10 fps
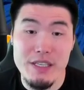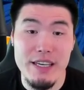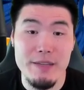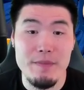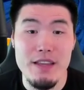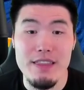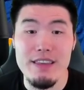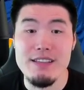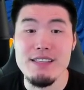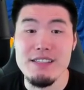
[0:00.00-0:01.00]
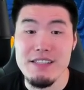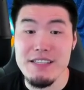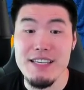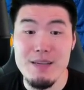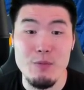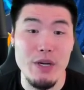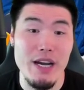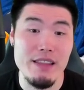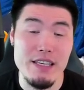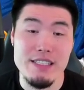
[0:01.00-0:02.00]
it. This is the team. We
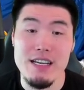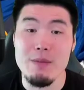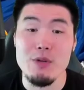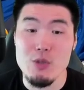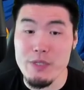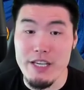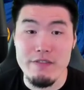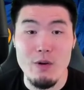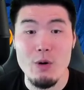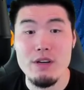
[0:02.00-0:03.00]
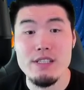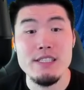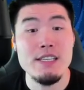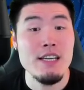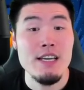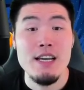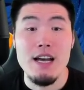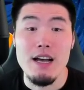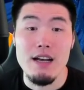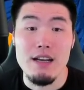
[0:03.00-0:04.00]
got the double Super Saiyan 4s,
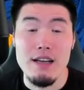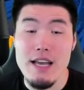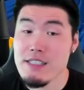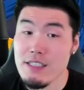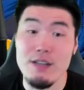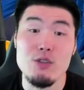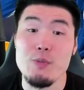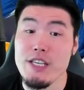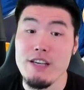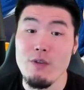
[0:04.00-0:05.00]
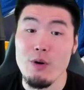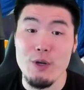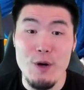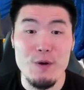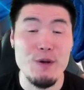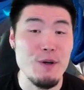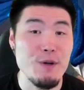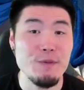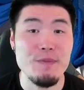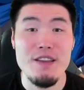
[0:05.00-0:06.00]
STR Super Saiyan 4
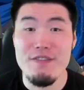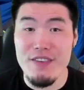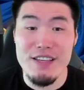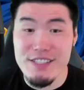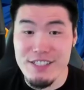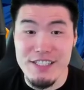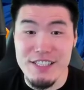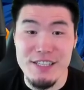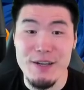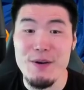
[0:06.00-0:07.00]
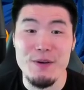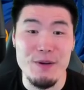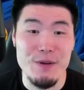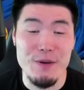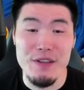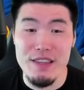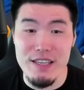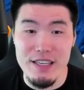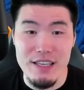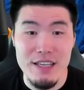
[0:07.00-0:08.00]
Goku, PHY GT Goku,
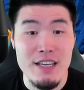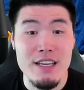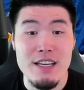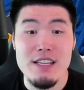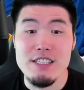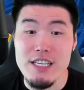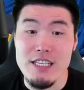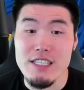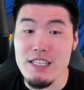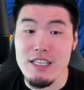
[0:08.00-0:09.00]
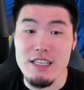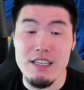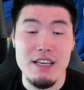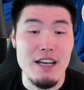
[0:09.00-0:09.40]
the GT